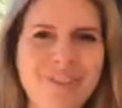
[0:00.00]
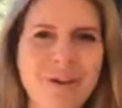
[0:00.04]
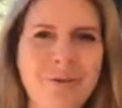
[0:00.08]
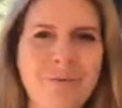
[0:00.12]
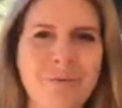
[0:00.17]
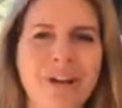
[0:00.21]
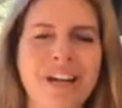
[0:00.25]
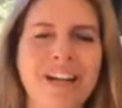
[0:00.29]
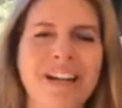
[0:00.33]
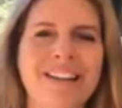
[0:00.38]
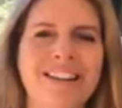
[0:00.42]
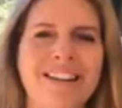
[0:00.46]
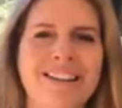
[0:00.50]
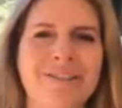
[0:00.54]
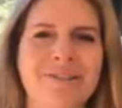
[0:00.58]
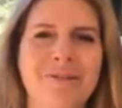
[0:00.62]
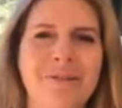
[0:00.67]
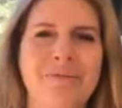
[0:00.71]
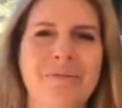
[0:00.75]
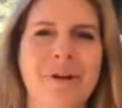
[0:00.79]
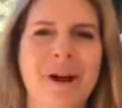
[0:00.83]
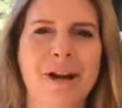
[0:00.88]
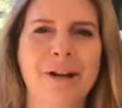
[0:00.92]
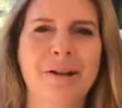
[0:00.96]
reading this
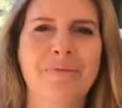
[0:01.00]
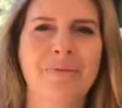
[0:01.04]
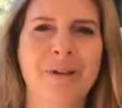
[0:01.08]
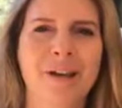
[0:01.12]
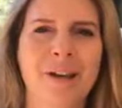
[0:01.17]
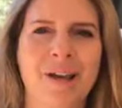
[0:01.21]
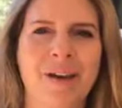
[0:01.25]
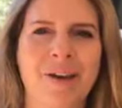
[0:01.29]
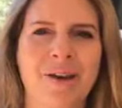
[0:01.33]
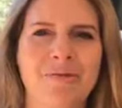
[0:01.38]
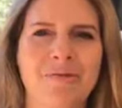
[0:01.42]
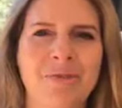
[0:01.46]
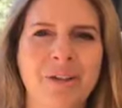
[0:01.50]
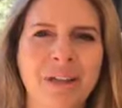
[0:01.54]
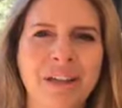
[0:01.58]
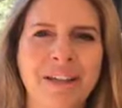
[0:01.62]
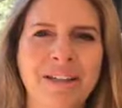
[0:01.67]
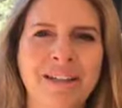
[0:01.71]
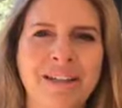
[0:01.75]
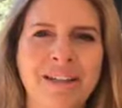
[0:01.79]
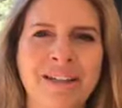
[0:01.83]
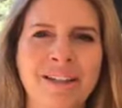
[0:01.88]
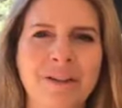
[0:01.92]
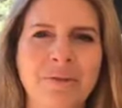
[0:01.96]
reminded me of
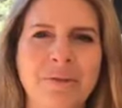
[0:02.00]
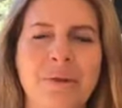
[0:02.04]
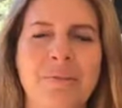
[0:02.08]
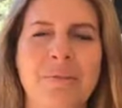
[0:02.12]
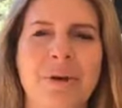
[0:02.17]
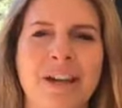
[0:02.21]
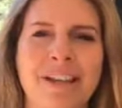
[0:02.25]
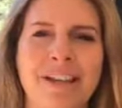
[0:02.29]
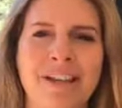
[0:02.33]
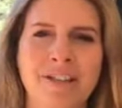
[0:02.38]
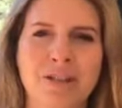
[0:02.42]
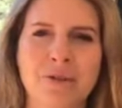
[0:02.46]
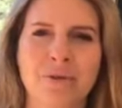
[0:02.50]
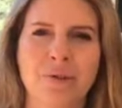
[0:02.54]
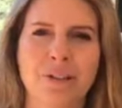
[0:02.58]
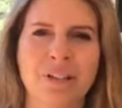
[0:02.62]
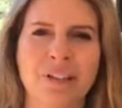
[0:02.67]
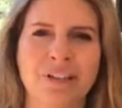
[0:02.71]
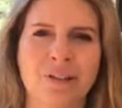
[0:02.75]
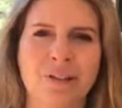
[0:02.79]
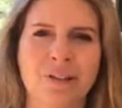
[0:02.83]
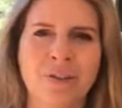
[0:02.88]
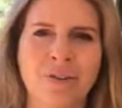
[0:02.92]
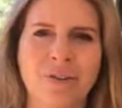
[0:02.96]
when my kids were
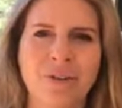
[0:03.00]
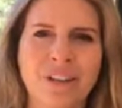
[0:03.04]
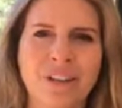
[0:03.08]
little